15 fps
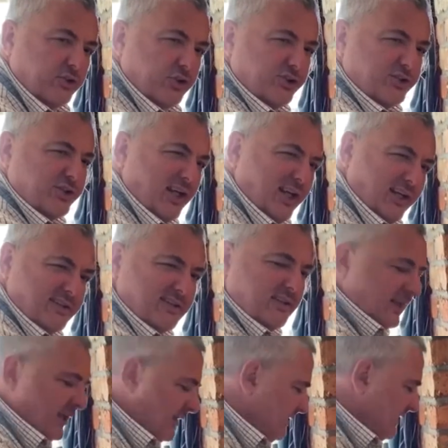just nice
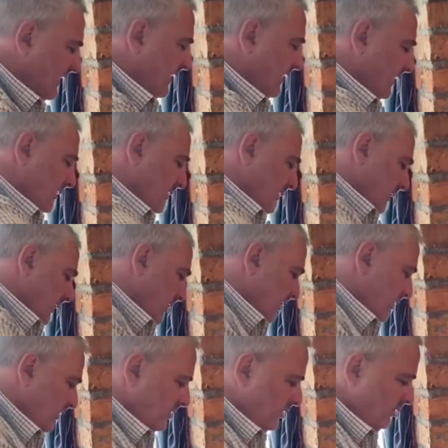and easy.
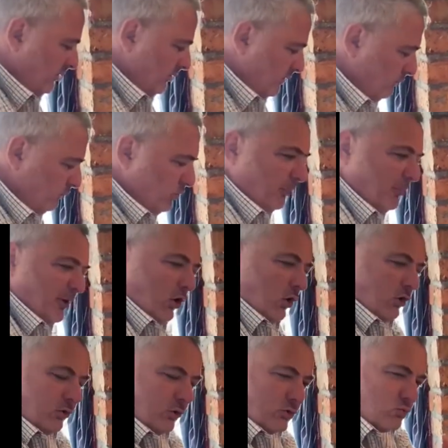Rubbing
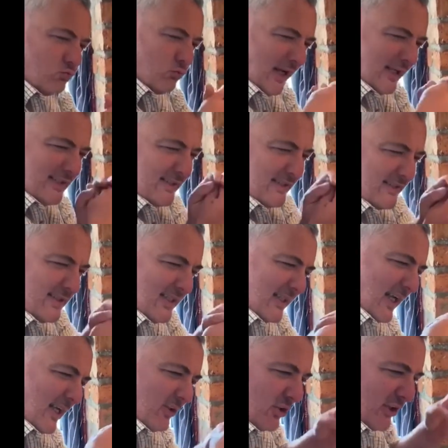all those rices
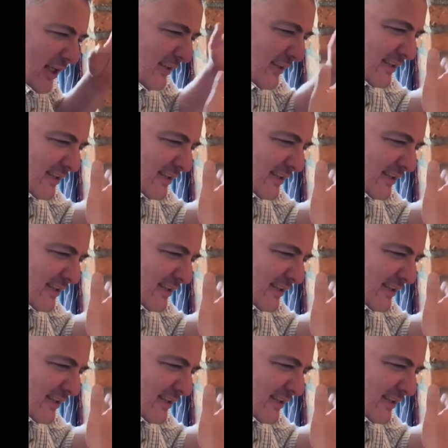together to get